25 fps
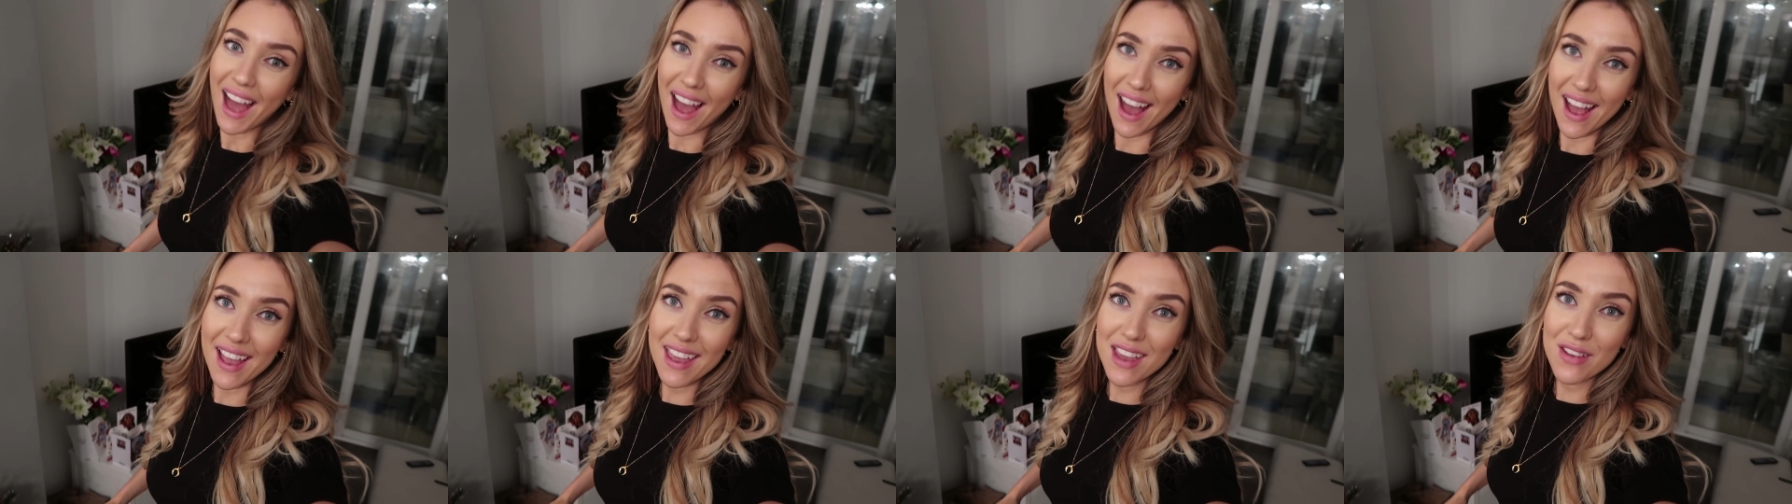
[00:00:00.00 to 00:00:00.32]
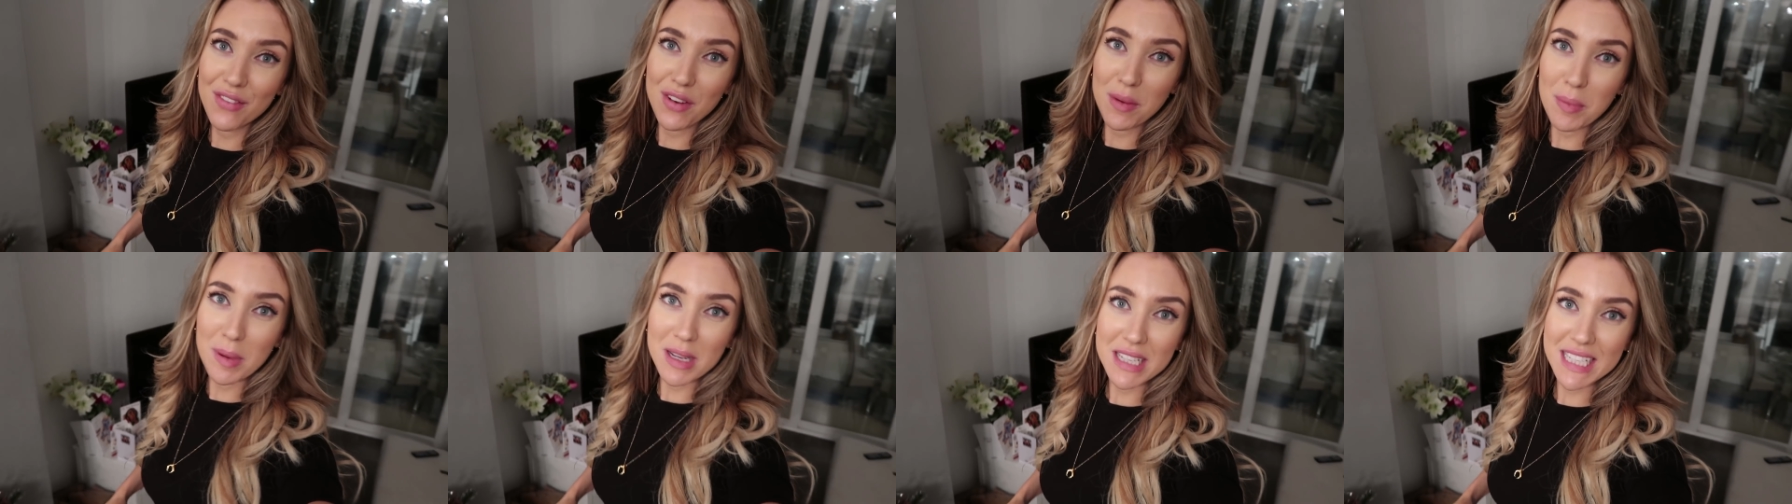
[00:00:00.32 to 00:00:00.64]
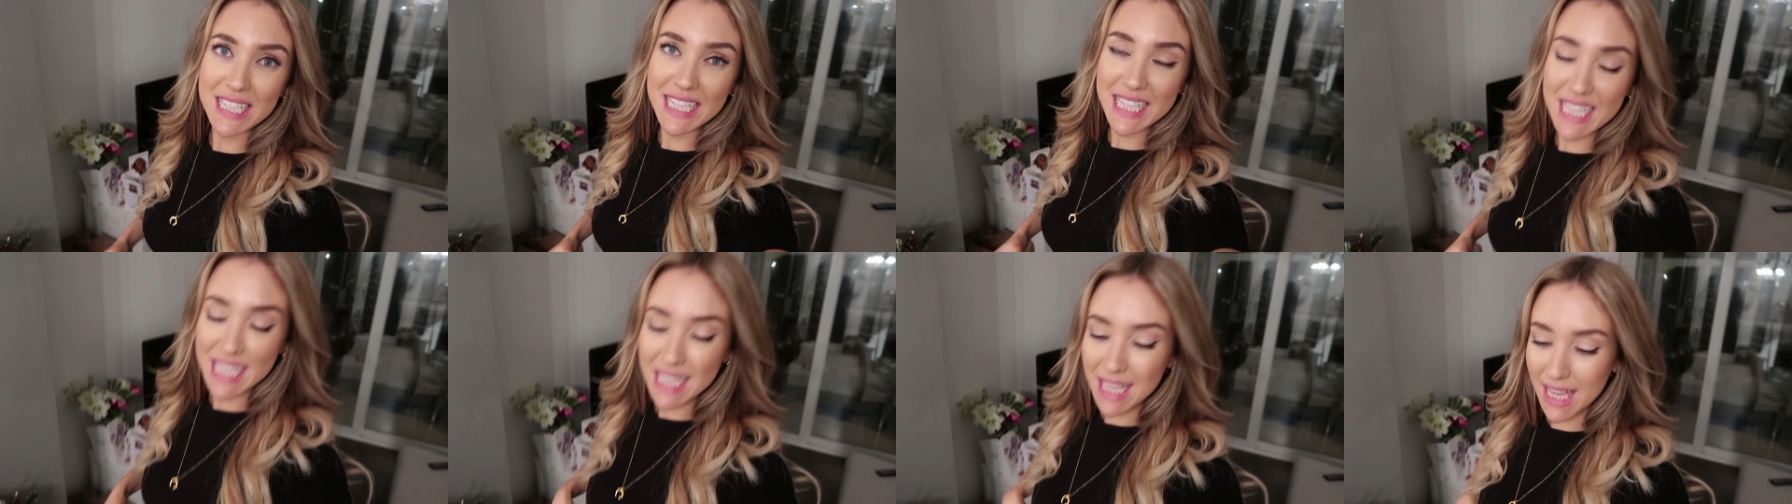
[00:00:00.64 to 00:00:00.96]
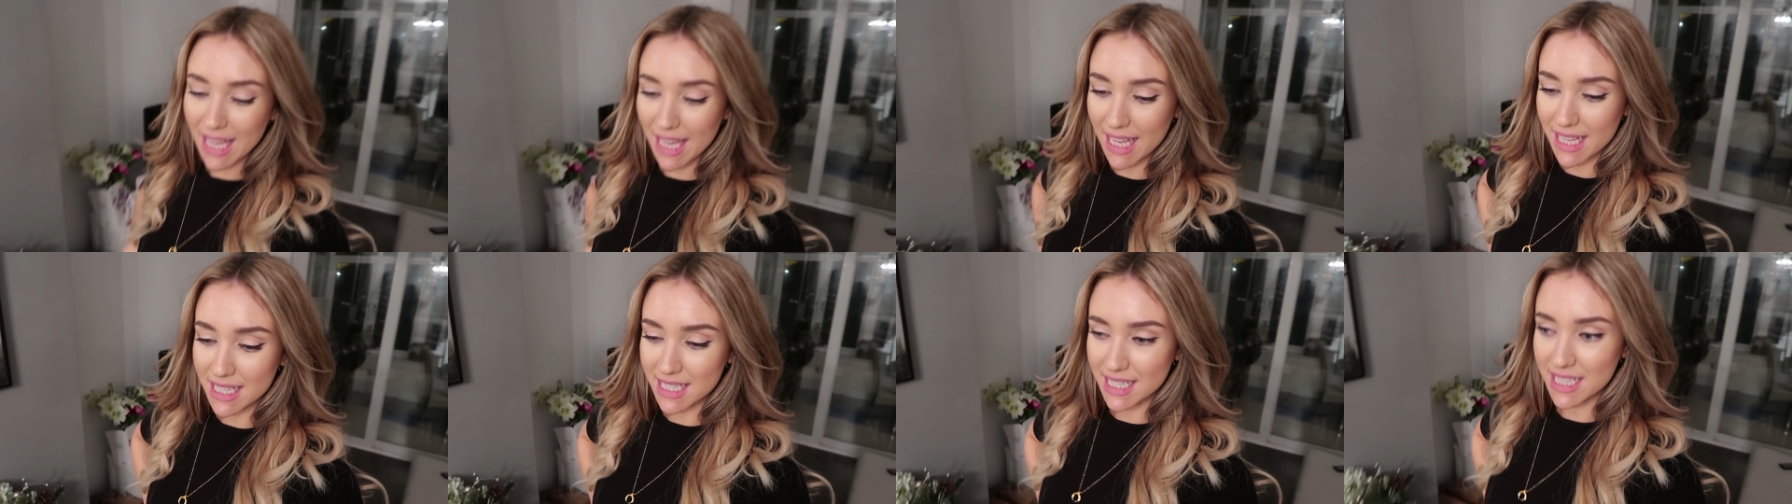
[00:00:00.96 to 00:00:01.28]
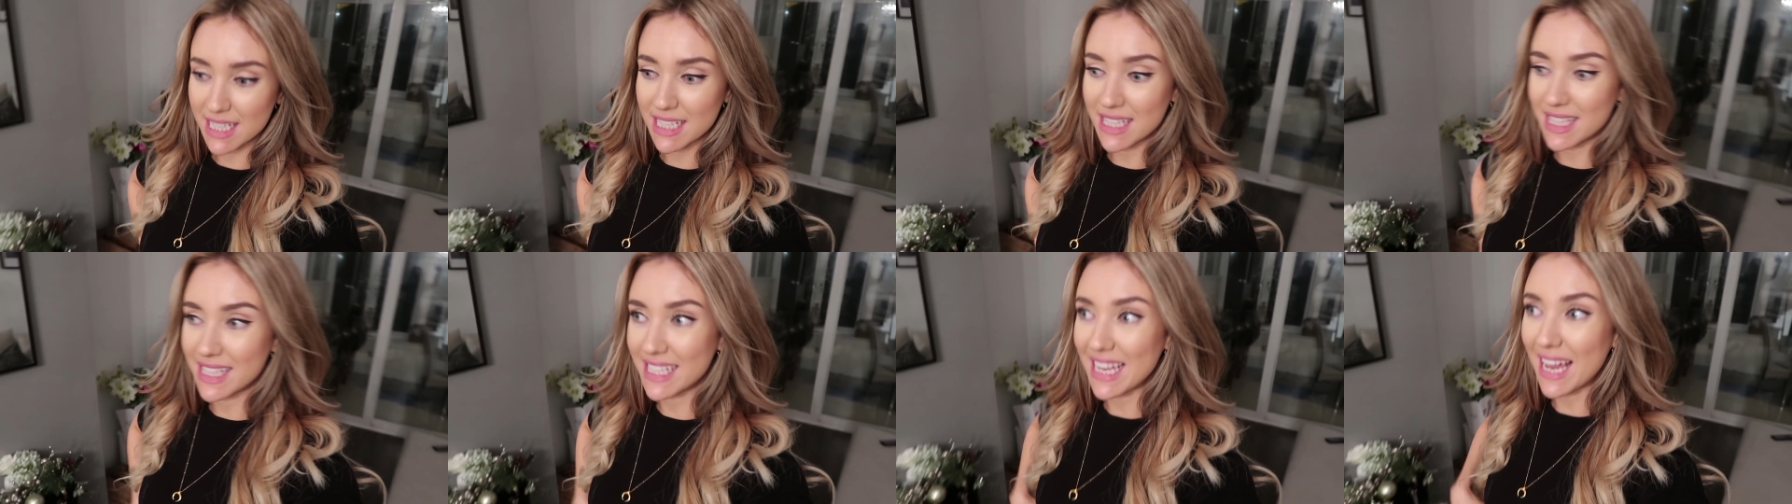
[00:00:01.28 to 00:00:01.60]
Hi everybody, it
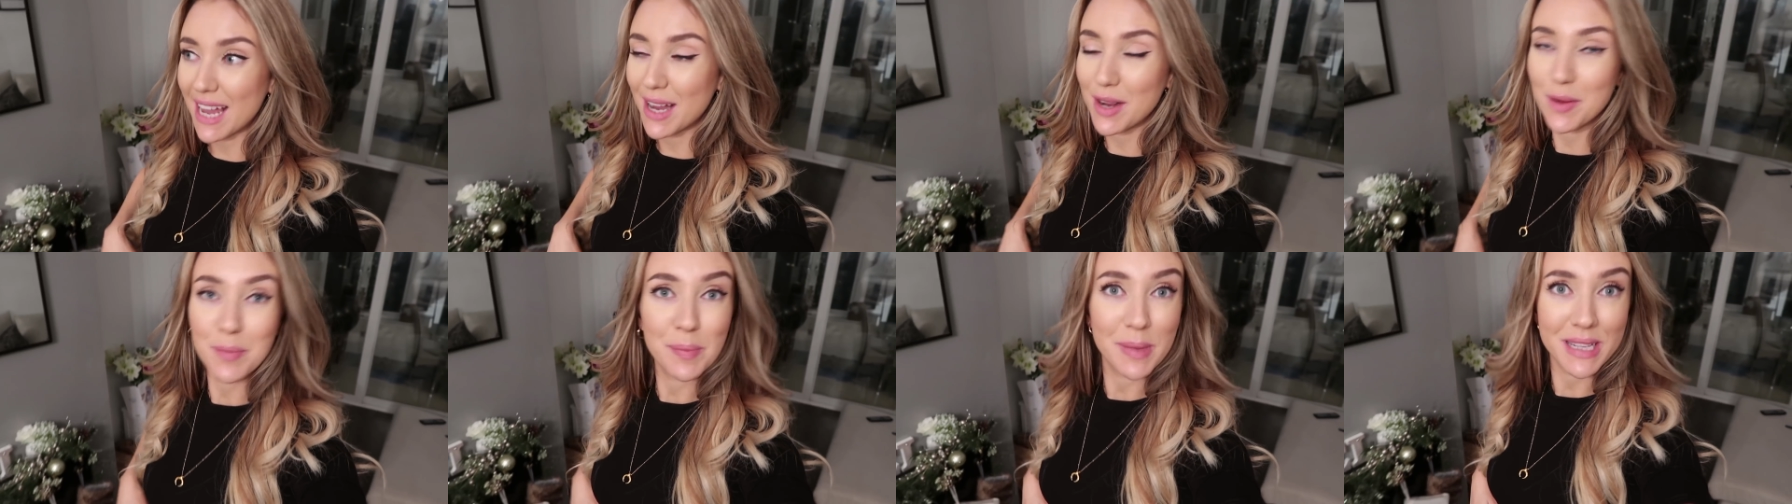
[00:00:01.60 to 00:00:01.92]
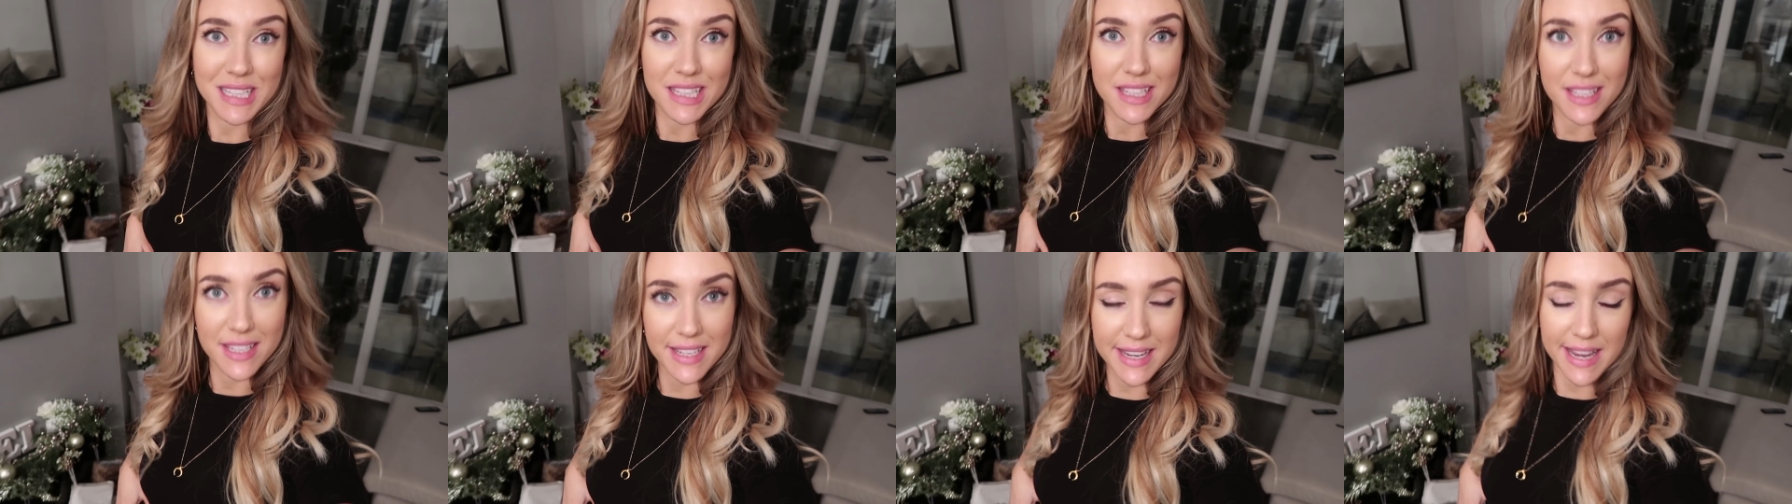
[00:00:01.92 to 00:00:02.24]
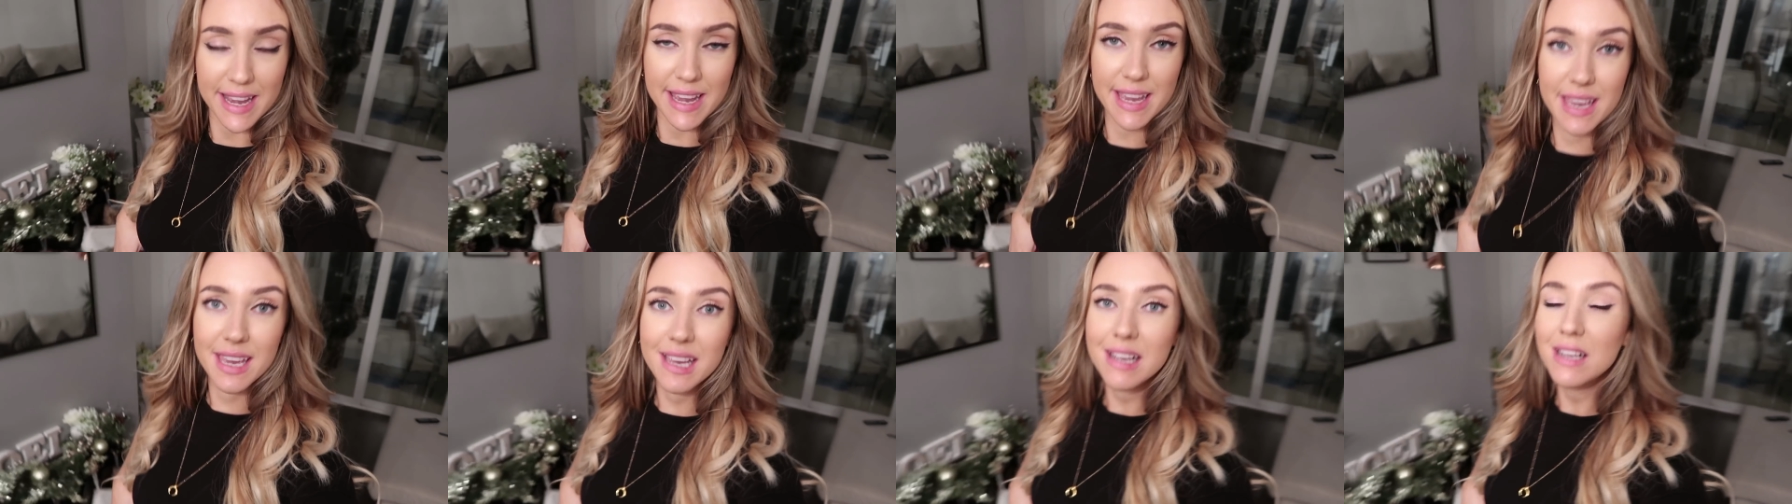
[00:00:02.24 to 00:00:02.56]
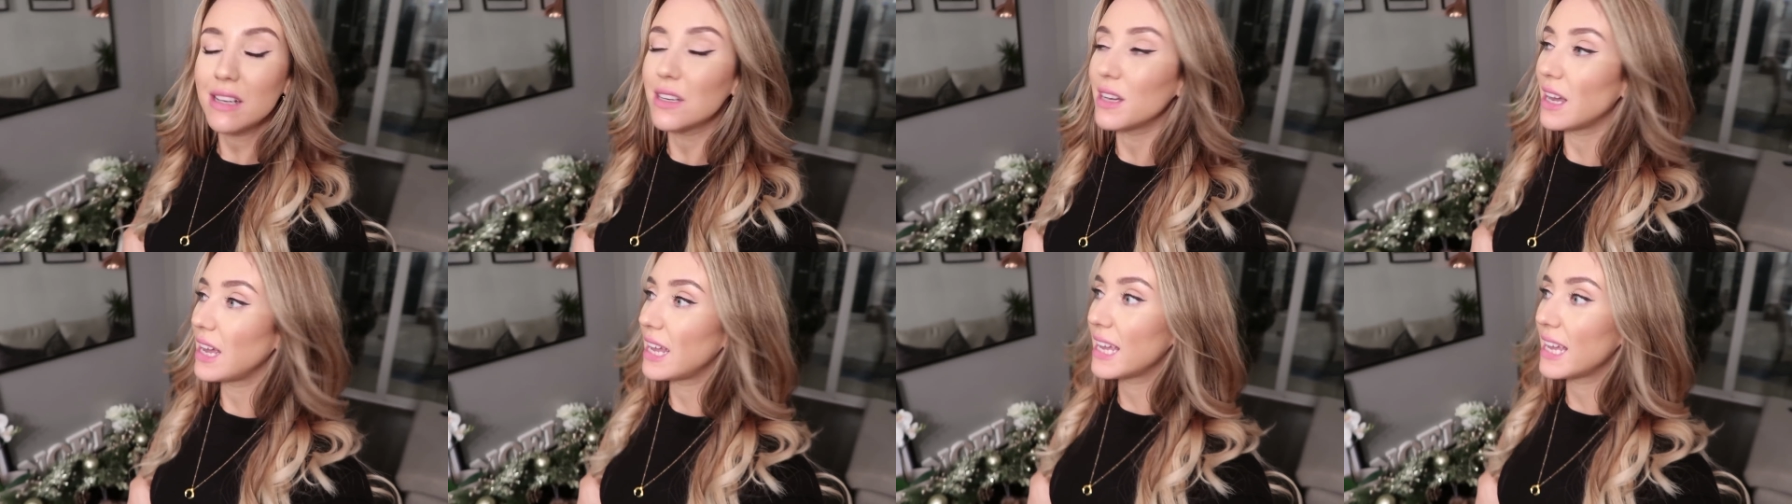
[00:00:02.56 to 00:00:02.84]
is now Monday.